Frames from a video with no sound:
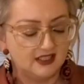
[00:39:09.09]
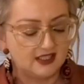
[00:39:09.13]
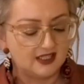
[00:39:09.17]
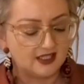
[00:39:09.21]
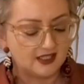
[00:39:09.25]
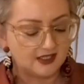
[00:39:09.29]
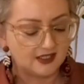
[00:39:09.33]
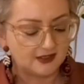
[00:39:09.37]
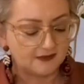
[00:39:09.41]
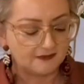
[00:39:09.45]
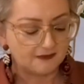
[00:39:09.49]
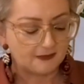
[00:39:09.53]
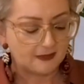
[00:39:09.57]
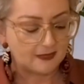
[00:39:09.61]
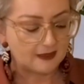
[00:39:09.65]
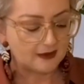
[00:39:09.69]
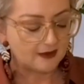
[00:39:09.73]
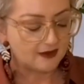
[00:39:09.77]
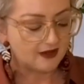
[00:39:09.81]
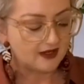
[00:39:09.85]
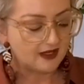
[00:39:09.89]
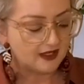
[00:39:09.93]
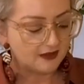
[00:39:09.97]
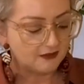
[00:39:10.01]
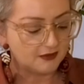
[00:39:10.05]

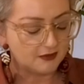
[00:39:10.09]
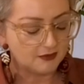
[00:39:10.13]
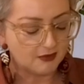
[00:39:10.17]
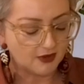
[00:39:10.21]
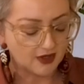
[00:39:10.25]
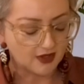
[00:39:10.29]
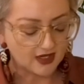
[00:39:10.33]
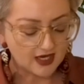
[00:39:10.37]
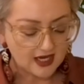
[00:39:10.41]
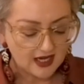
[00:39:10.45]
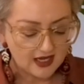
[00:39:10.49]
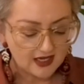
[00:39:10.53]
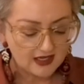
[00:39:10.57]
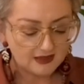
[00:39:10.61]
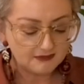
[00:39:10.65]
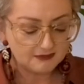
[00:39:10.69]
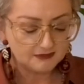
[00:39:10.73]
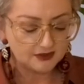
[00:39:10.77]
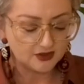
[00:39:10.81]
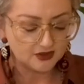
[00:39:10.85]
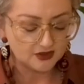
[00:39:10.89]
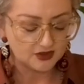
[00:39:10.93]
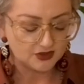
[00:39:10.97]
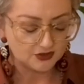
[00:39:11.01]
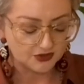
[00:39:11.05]
And we broke up.
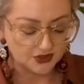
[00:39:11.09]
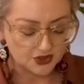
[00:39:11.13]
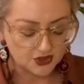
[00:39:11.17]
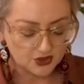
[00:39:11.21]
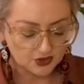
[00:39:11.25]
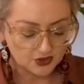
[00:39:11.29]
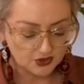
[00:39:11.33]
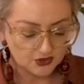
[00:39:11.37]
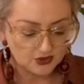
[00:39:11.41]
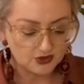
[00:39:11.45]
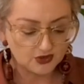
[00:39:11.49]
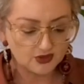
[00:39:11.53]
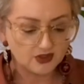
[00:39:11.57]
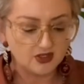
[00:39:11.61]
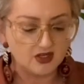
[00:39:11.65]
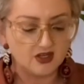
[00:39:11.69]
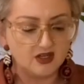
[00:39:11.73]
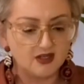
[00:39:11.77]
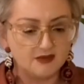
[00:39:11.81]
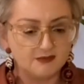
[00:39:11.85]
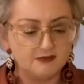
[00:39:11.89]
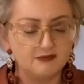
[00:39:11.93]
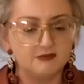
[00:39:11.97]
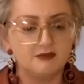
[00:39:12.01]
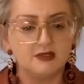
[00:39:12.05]
Long story short,
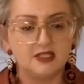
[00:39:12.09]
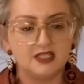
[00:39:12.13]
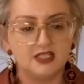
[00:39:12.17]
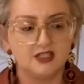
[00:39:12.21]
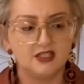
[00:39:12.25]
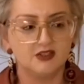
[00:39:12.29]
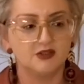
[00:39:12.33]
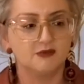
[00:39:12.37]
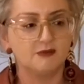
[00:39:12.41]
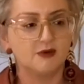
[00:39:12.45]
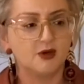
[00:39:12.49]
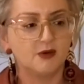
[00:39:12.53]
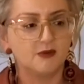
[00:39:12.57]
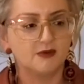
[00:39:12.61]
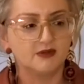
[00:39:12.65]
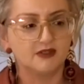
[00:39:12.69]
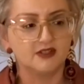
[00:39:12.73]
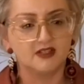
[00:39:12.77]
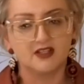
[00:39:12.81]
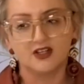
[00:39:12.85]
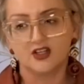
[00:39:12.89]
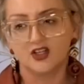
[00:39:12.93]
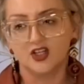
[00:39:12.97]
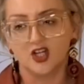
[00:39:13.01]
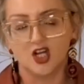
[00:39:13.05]
I'm here in Melbourne.
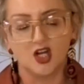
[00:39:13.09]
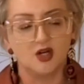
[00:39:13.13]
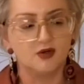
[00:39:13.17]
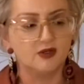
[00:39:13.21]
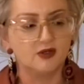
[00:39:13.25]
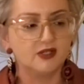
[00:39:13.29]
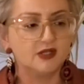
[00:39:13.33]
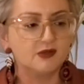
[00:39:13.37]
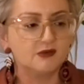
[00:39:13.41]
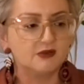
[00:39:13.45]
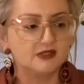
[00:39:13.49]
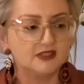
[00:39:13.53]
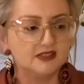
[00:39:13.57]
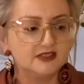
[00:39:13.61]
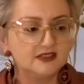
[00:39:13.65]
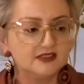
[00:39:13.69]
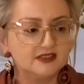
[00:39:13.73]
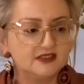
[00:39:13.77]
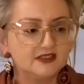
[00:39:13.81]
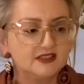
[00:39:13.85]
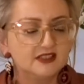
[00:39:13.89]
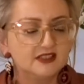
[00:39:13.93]
I don't know anyone.